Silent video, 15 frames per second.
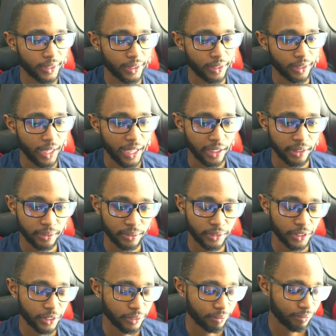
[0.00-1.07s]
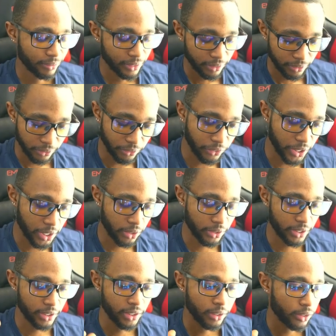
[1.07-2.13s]
Light,
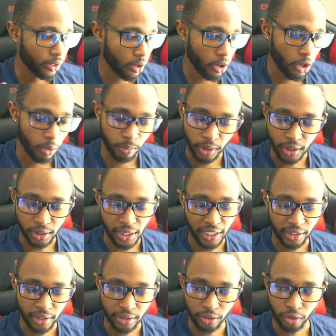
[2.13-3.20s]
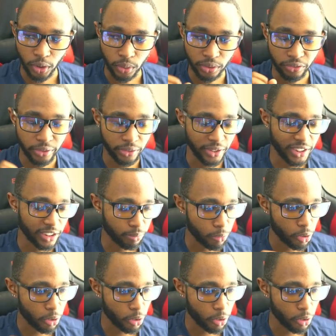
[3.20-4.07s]
very calm, collected, throws very small